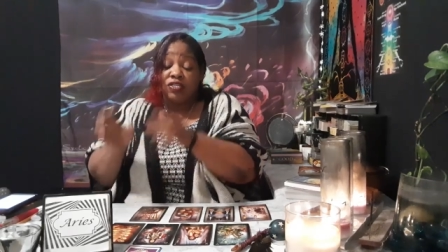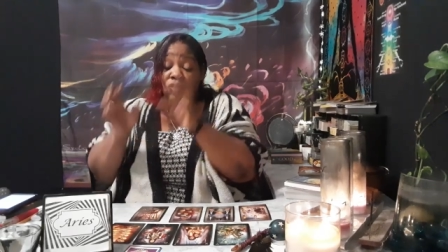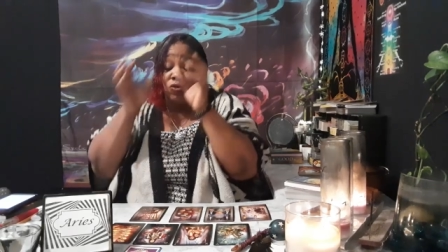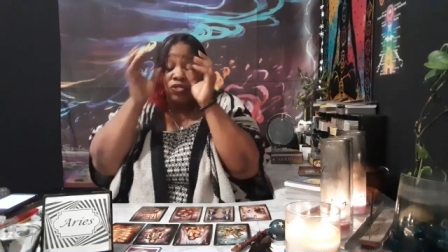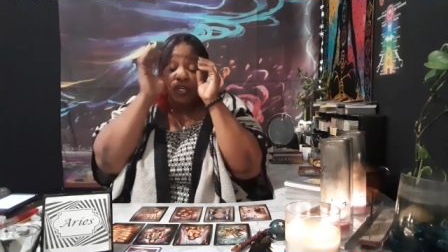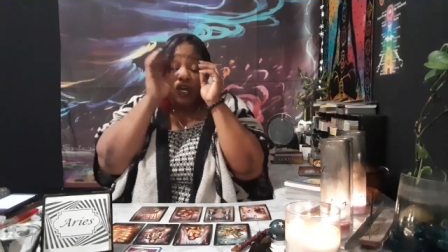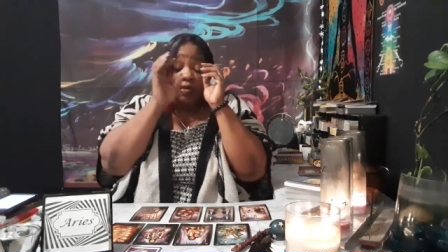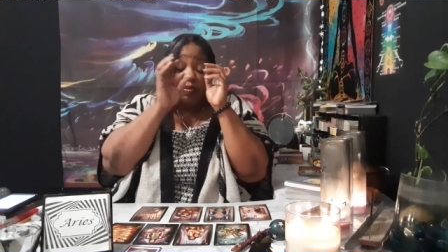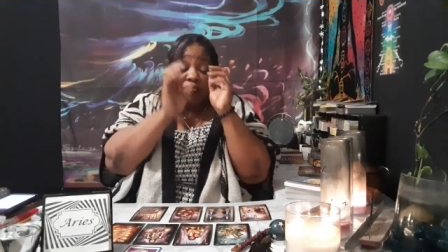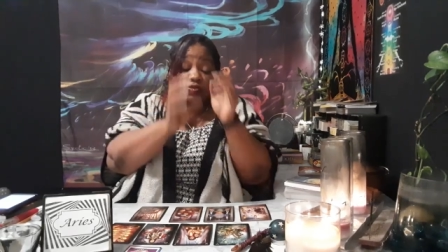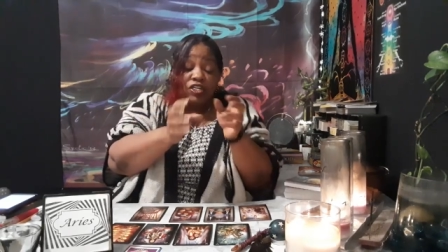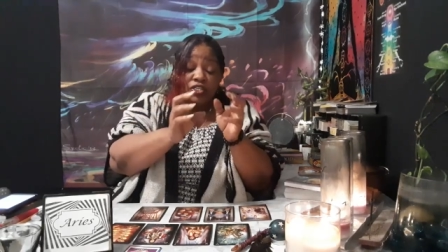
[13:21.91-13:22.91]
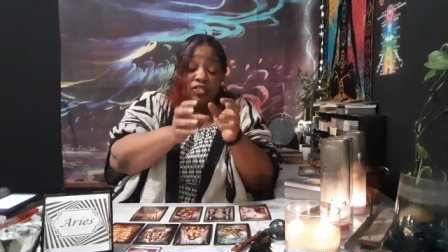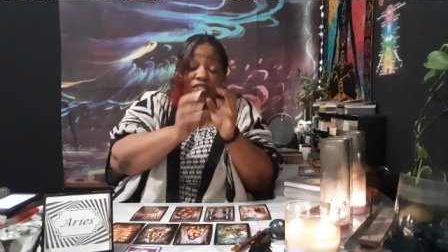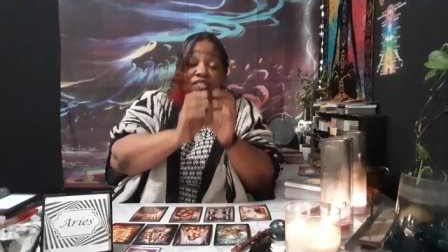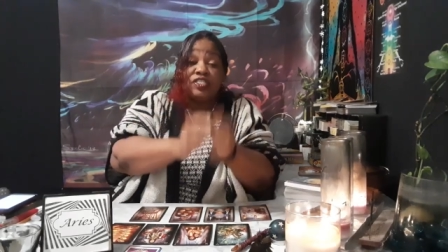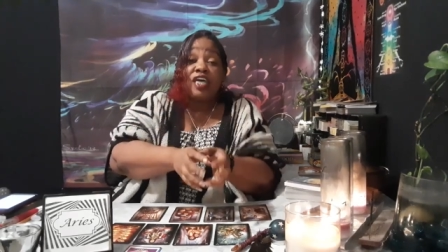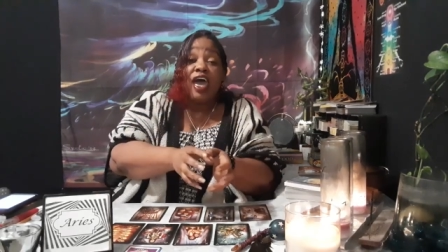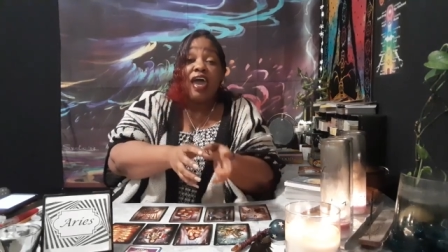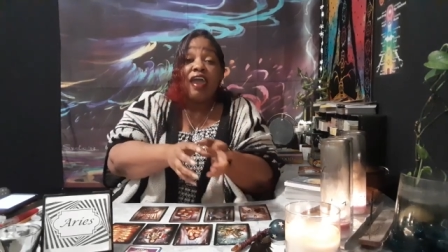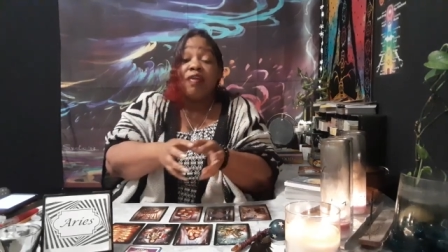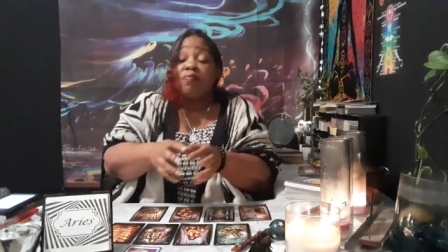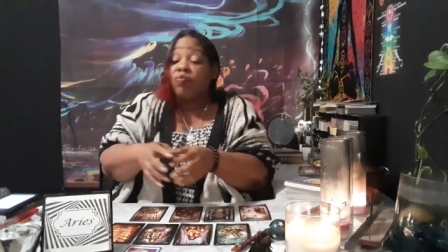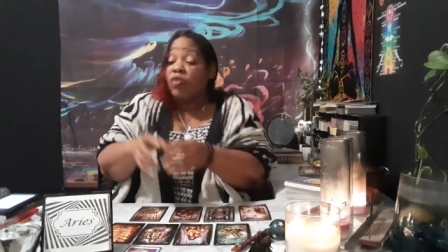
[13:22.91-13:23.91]
So there's going to be reasons to
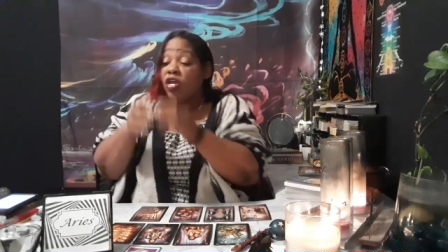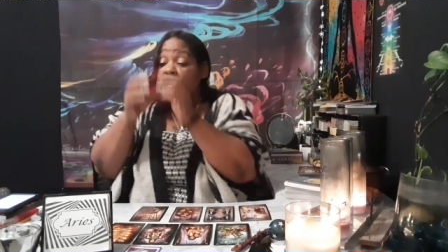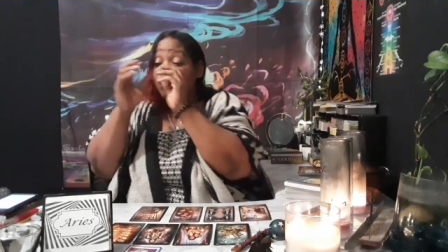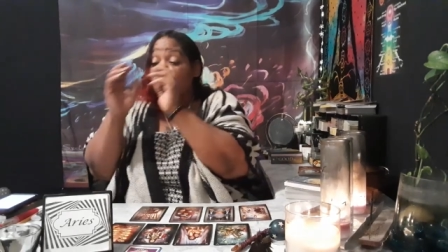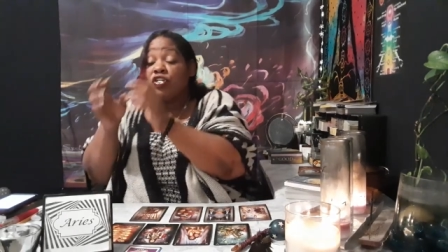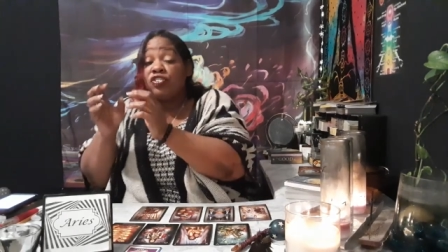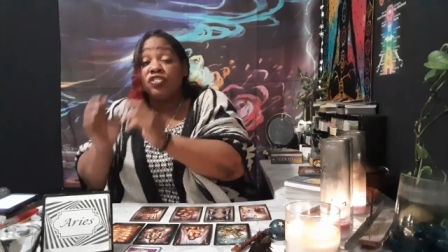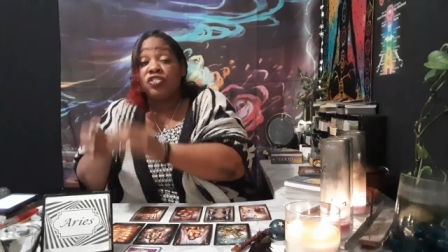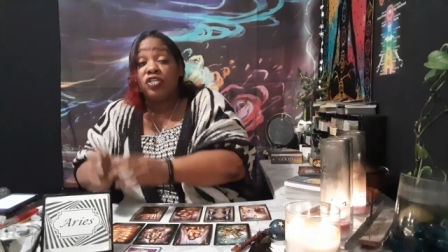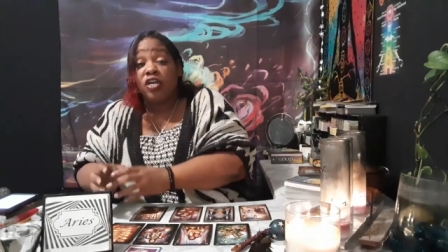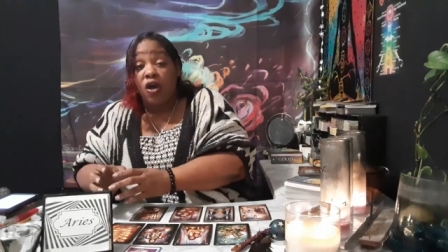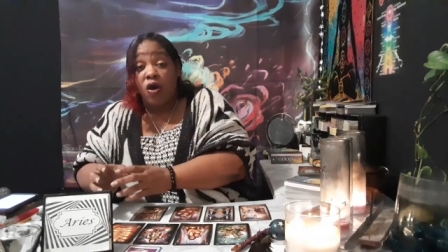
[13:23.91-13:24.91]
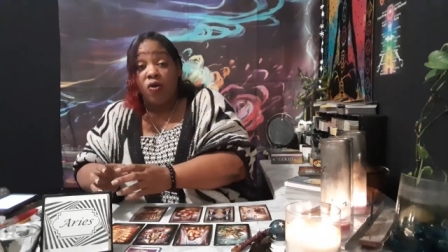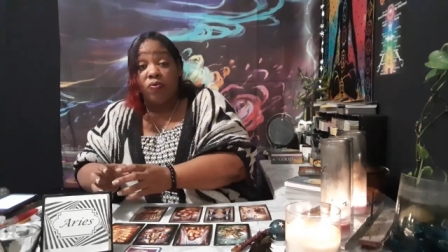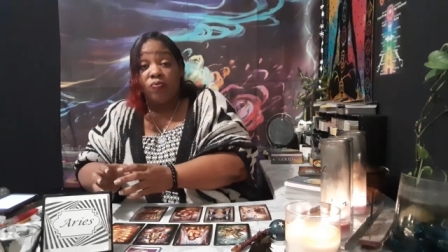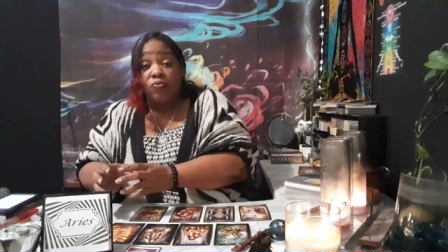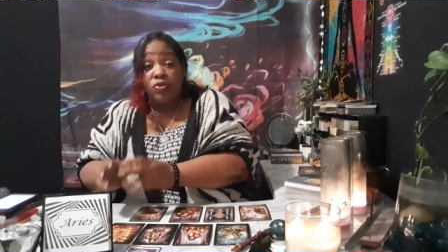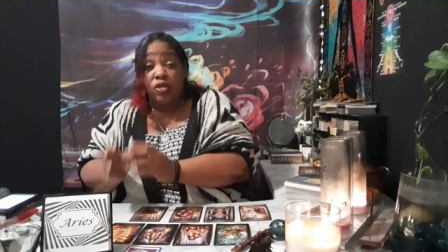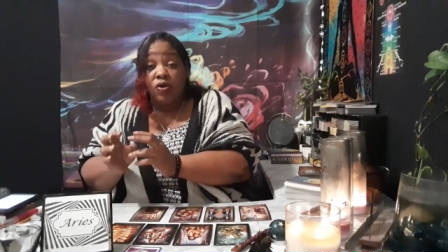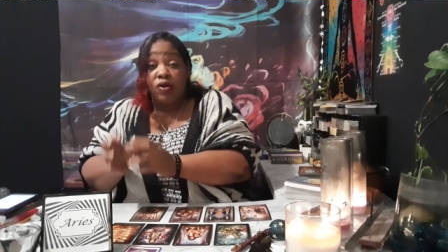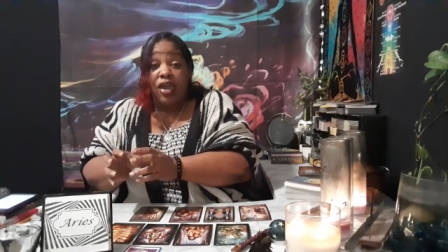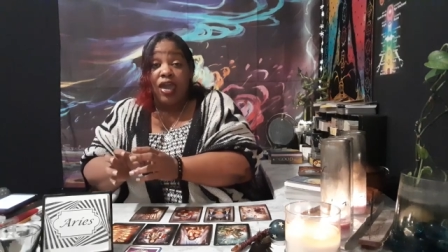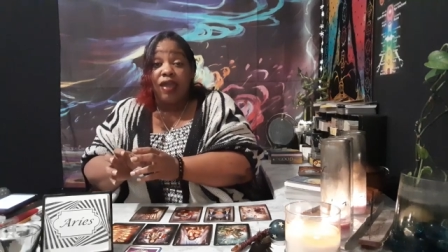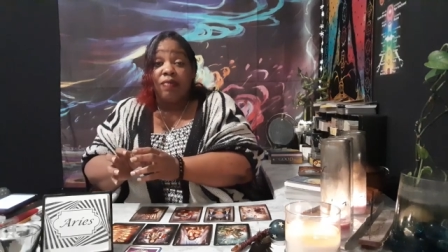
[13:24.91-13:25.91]
stay and reasons to go.
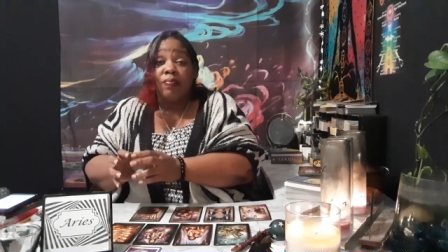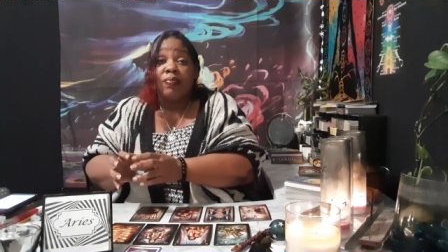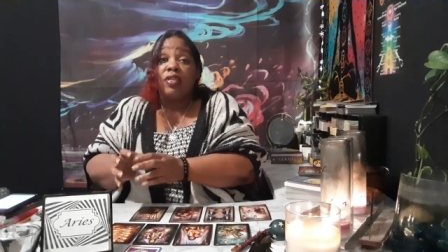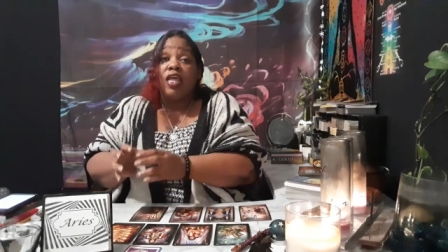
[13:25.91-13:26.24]
Okay?